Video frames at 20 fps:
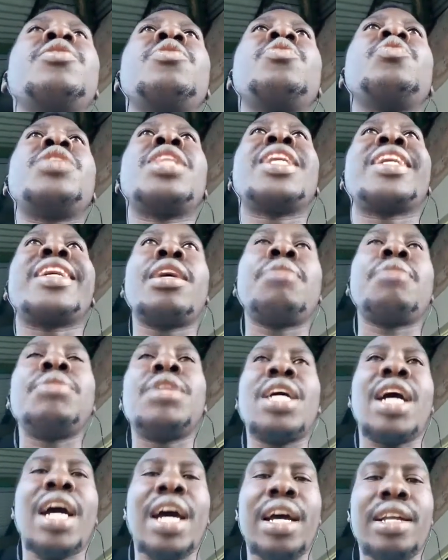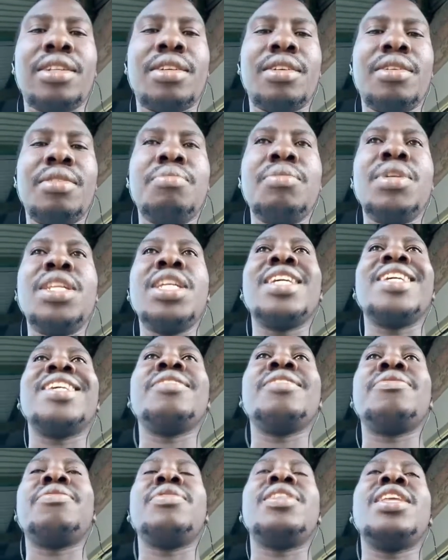with a game in hand. Meaning,
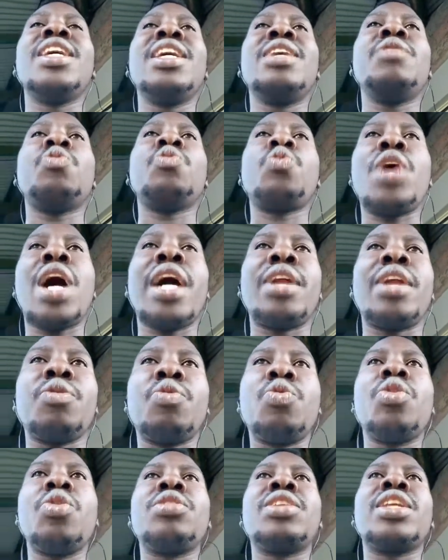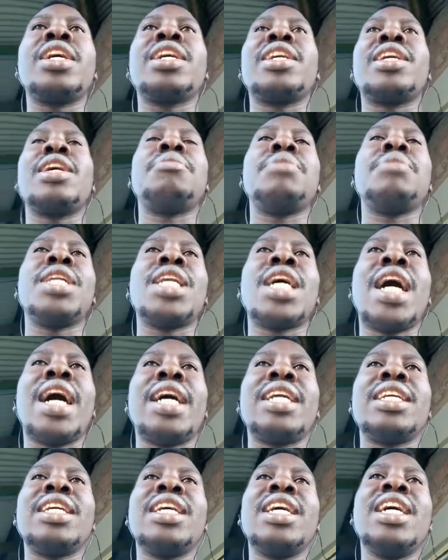if they had won their game in
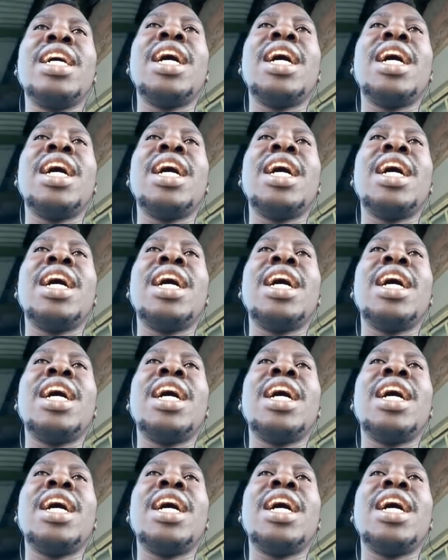hand,